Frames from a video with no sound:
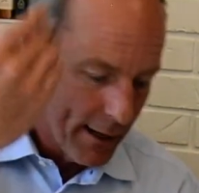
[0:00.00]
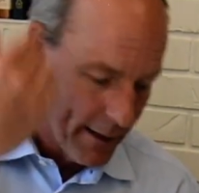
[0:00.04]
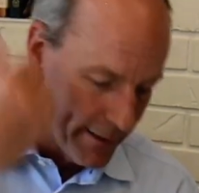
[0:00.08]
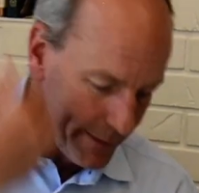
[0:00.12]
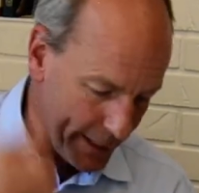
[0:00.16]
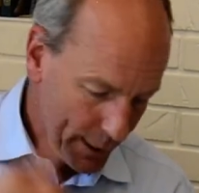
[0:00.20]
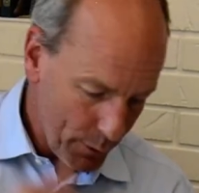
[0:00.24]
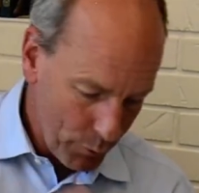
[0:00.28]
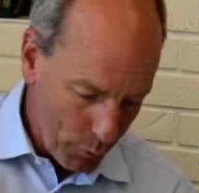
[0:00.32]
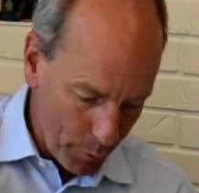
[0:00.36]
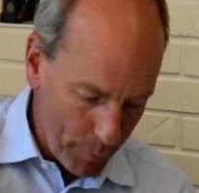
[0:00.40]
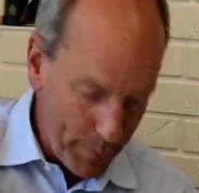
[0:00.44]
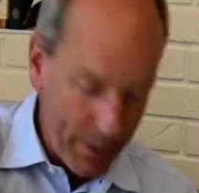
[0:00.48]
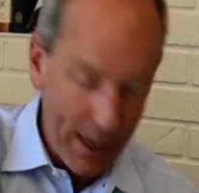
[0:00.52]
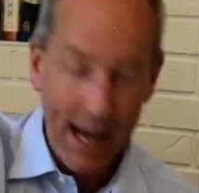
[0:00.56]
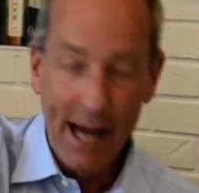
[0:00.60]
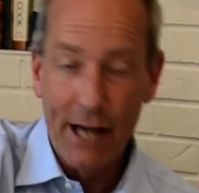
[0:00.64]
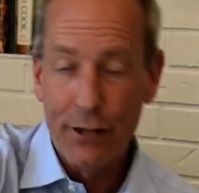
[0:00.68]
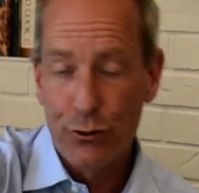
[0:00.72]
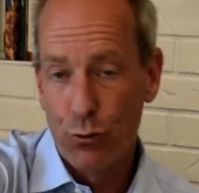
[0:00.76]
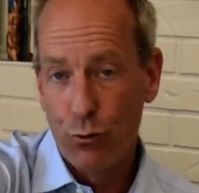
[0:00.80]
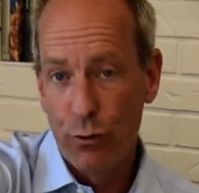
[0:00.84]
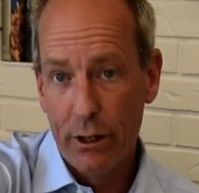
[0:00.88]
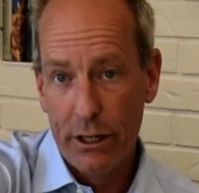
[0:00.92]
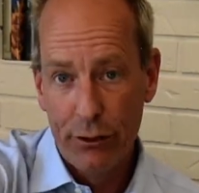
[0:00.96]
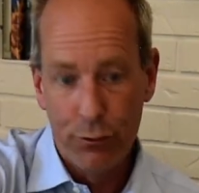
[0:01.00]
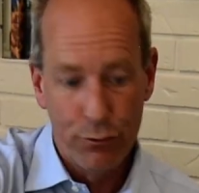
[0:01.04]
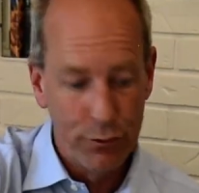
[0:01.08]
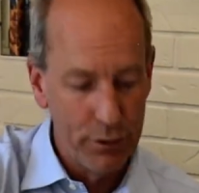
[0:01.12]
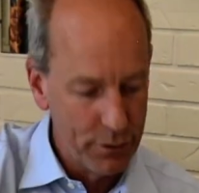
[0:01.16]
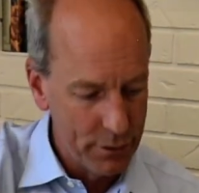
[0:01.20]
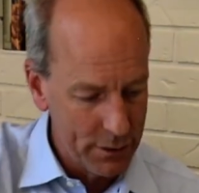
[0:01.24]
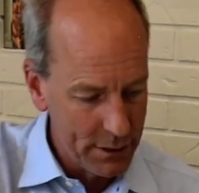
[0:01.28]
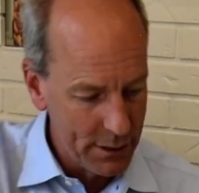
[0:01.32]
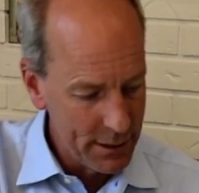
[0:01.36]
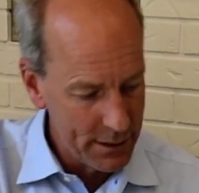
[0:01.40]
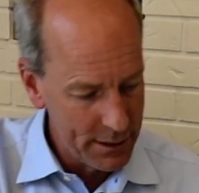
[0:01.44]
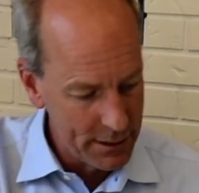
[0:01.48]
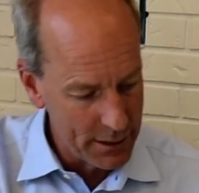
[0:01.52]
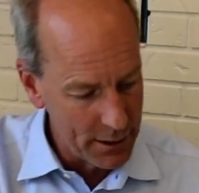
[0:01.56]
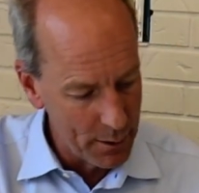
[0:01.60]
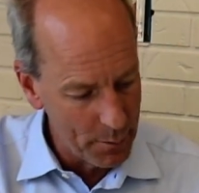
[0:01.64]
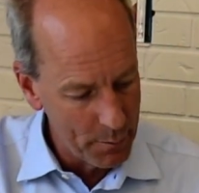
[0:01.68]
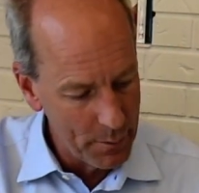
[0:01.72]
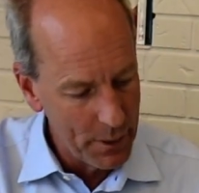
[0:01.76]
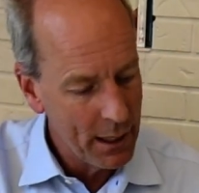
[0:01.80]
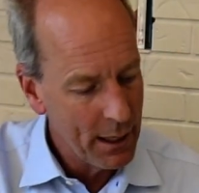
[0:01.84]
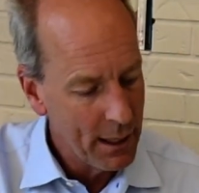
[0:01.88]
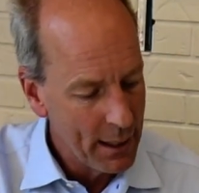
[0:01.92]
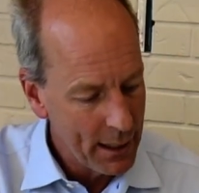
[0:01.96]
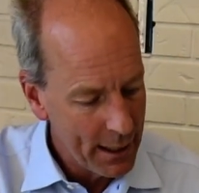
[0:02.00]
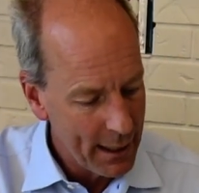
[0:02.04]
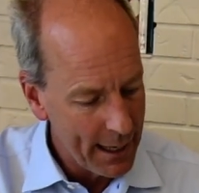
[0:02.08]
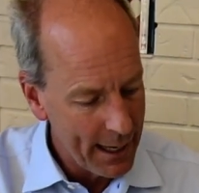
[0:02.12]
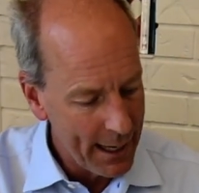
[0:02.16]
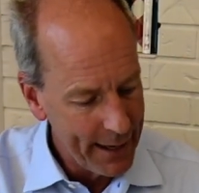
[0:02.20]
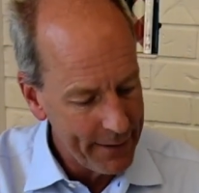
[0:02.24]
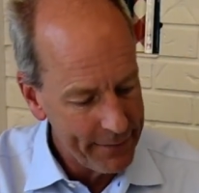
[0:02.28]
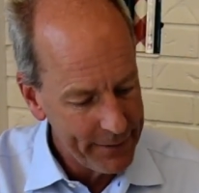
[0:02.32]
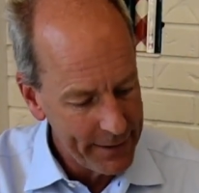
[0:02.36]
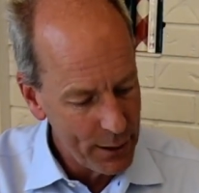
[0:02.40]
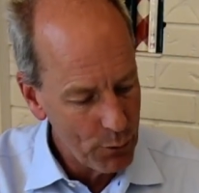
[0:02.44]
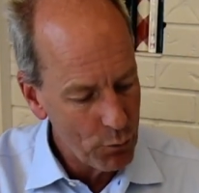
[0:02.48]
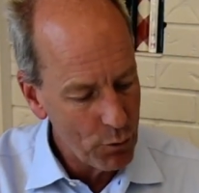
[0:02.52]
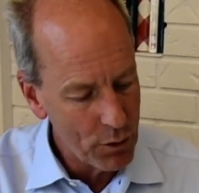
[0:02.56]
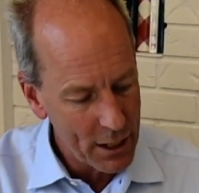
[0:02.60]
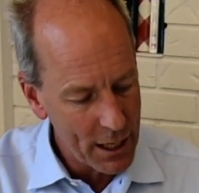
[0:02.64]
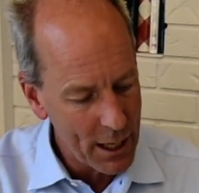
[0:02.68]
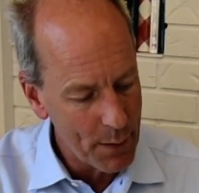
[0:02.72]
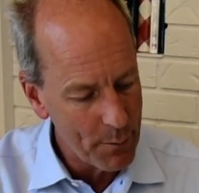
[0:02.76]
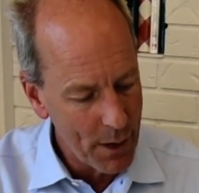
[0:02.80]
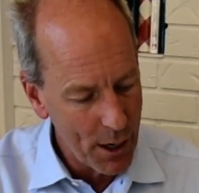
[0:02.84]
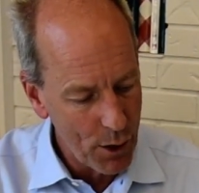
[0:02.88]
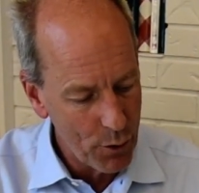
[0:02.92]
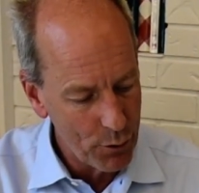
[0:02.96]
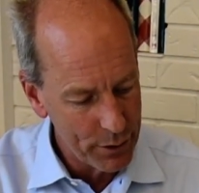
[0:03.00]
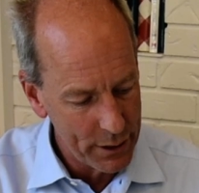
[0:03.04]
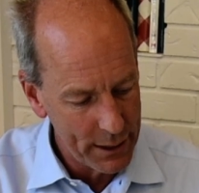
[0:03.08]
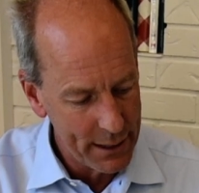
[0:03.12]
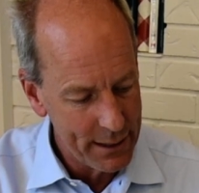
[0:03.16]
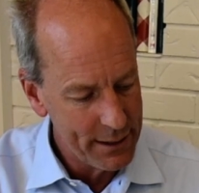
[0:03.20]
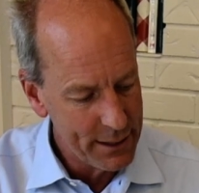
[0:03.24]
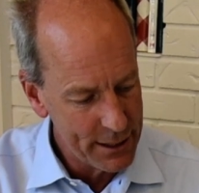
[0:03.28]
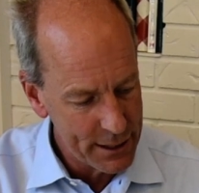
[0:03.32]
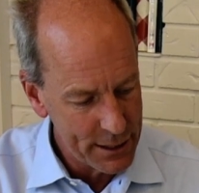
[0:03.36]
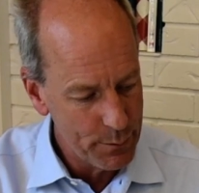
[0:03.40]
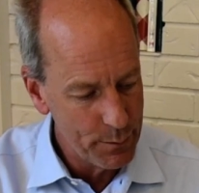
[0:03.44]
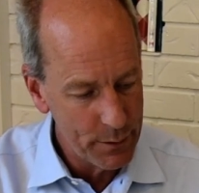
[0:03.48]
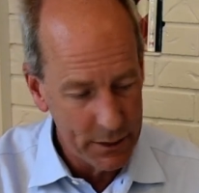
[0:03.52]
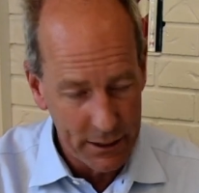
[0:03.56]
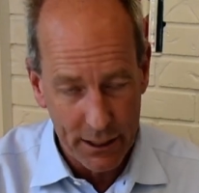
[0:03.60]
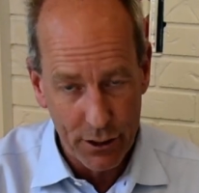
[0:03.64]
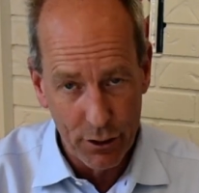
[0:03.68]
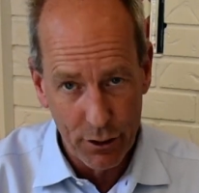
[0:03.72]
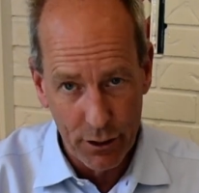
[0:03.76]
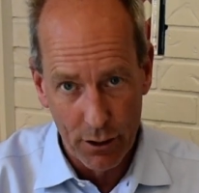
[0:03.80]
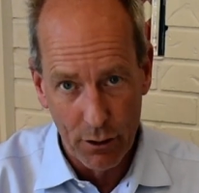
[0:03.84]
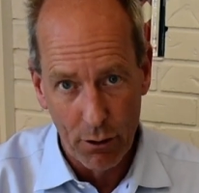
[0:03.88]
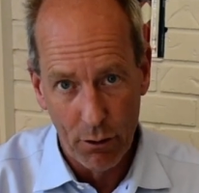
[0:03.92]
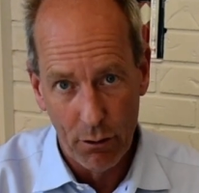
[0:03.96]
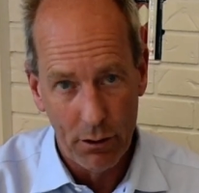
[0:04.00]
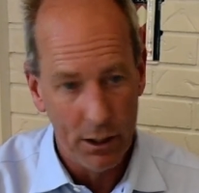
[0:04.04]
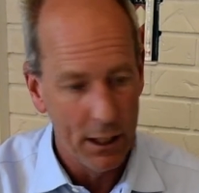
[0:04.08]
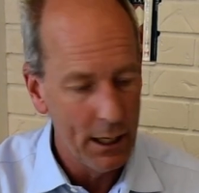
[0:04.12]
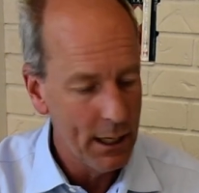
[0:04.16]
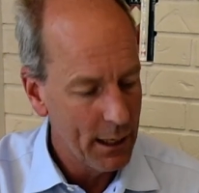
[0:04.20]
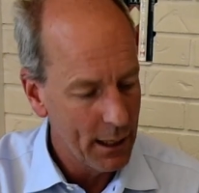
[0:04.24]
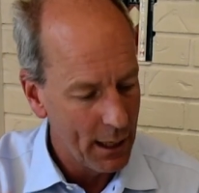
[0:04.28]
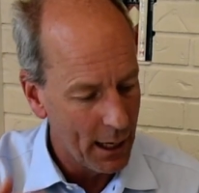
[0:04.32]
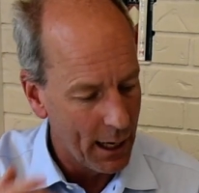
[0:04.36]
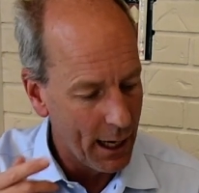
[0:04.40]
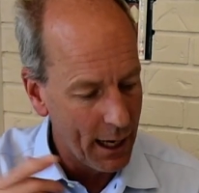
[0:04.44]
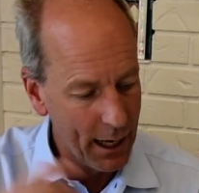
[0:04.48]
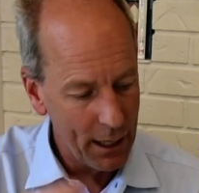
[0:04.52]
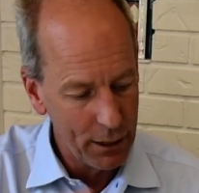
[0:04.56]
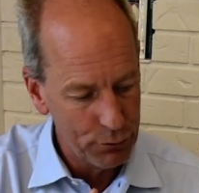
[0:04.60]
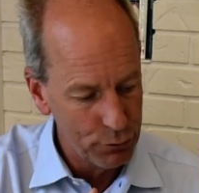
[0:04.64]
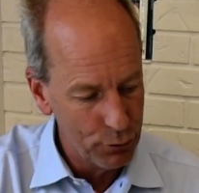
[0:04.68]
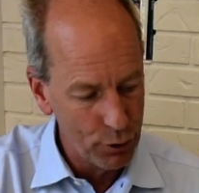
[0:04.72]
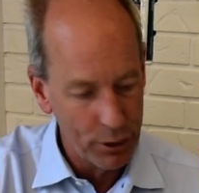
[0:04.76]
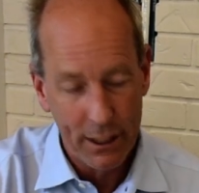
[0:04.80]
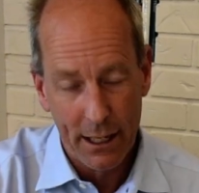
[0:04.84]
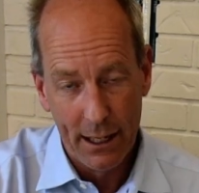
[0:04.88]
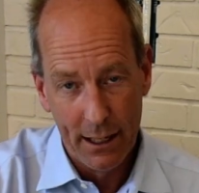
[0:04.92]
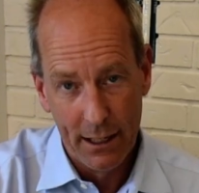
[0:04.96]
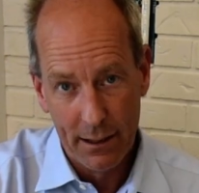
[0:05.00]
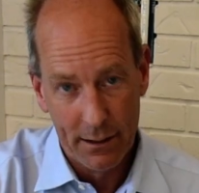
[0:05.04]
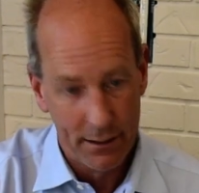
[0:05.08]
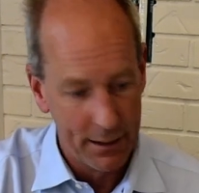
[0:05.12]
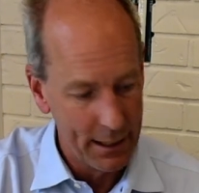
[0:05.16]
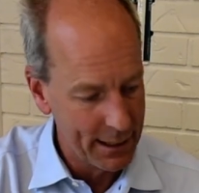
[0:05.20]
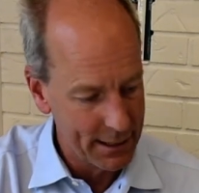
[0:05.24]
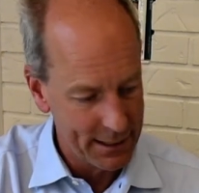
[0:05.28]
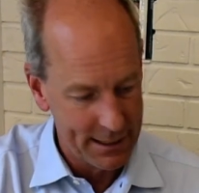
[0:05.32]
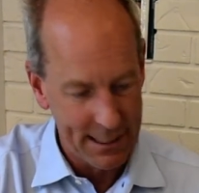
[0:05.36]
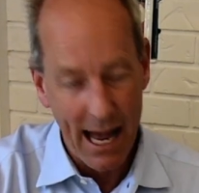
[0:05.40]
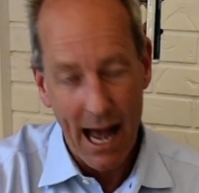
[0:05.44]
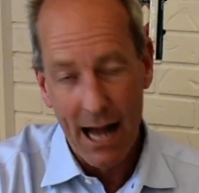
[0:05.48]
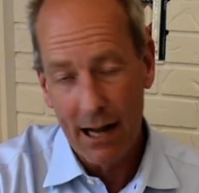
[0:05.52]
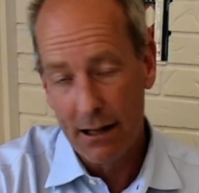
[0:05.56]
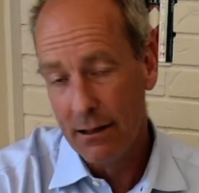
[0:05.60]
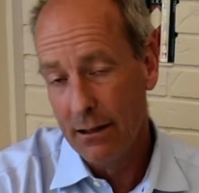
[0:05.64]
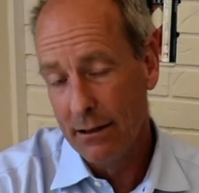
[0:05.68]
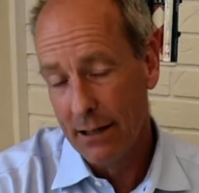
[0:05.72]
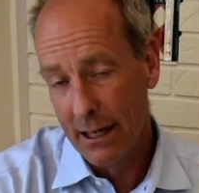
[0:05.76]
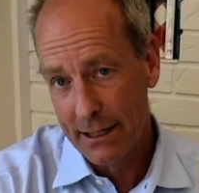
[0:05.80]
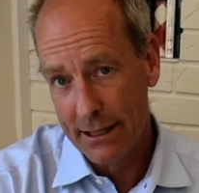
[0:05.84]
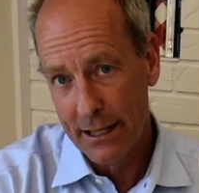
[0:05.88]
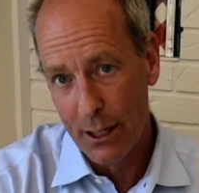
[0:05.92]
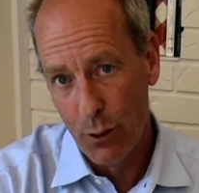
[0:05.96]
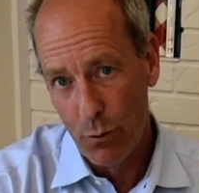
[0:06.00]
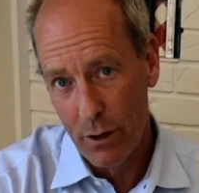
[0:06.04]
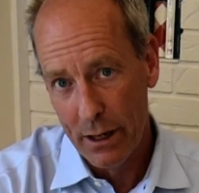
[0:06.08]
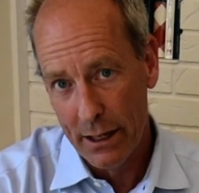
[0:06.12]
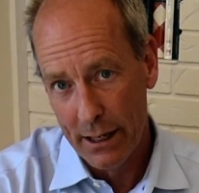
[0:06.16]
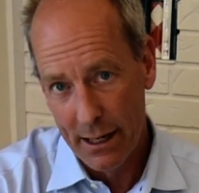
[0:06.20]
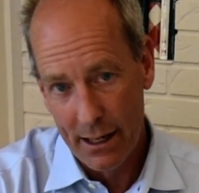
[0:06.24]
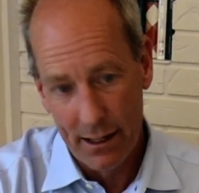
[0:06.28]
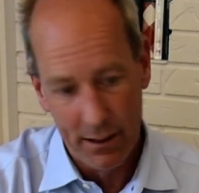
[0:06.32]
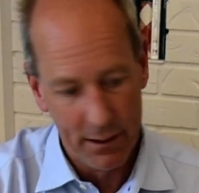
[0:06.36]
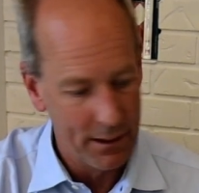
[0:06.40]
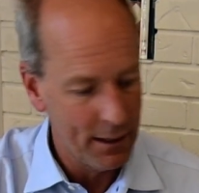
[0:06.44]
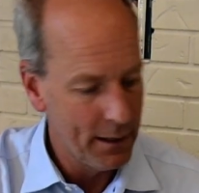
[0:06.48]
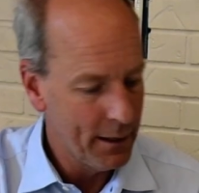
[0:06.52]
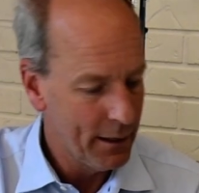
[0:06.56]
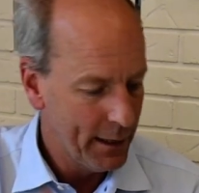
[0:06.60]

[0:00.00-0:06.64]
they will pass right through your system and they will come out in this material looking exactly like they went in.